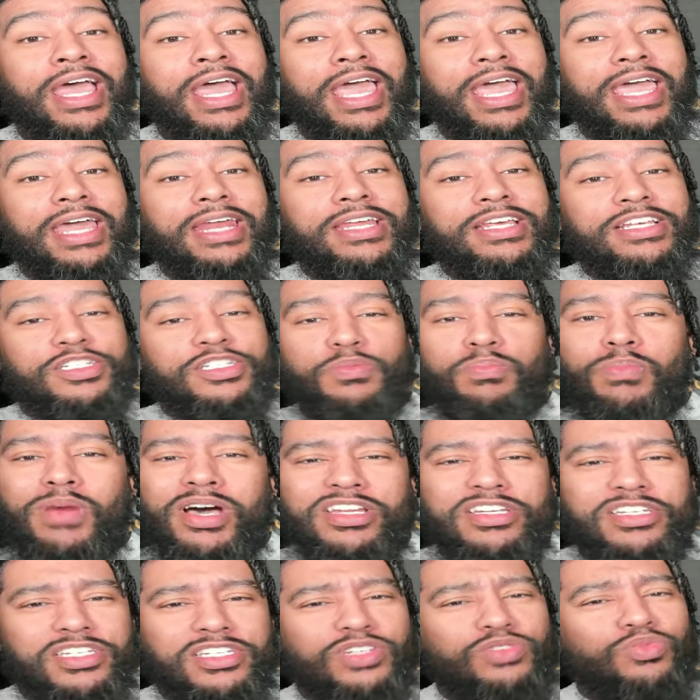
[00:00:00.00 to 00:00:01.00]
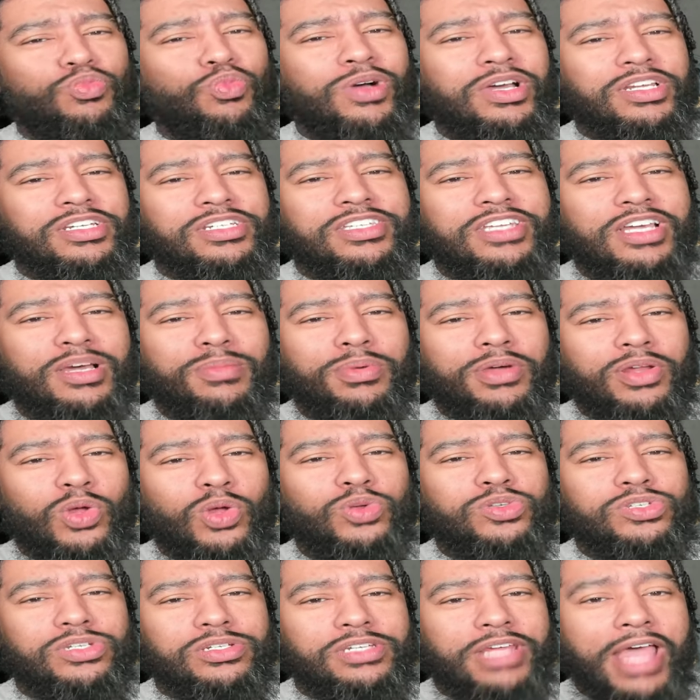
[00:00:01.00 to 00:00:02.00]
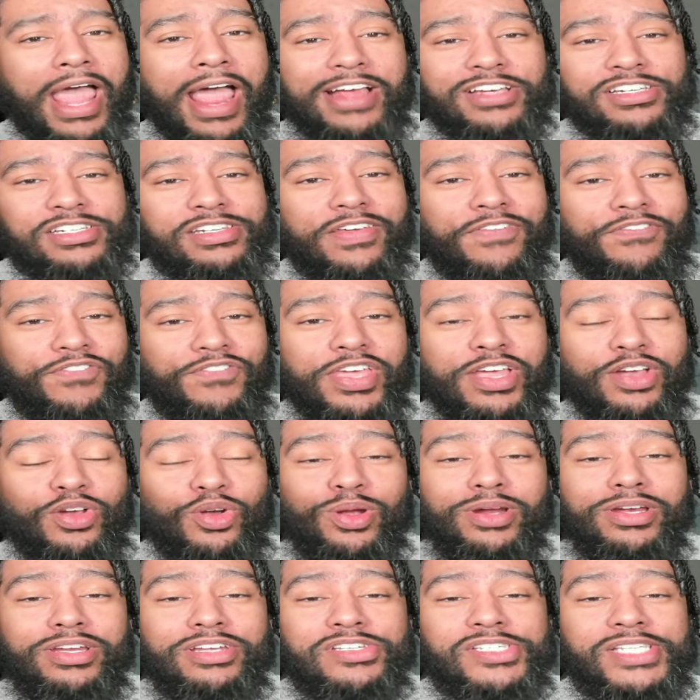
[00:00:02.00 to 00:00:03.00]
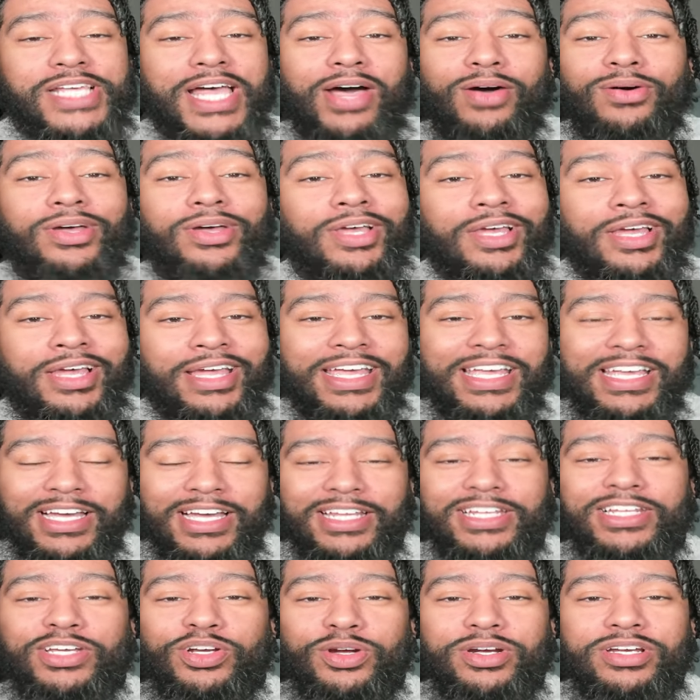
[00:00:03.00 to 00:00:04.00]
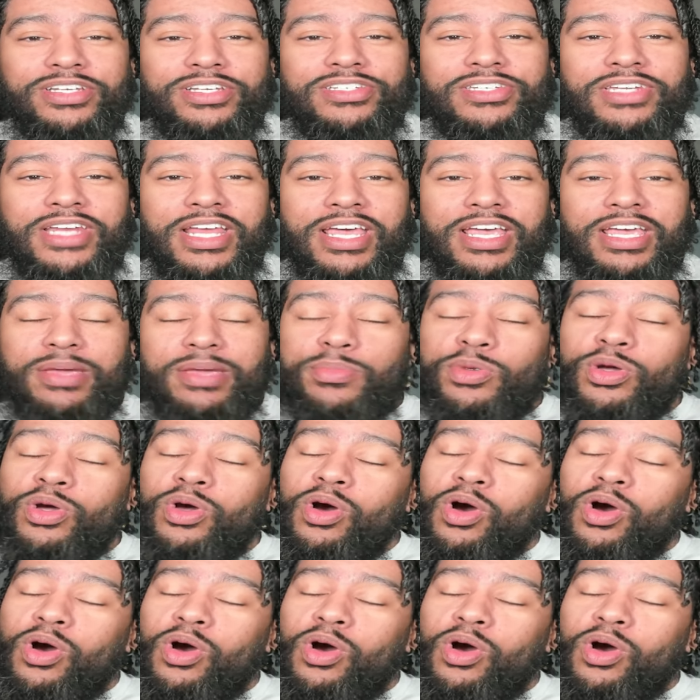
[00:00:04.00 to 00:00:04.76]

And is Muncie one step closer to actually figuring this out and clearing his name?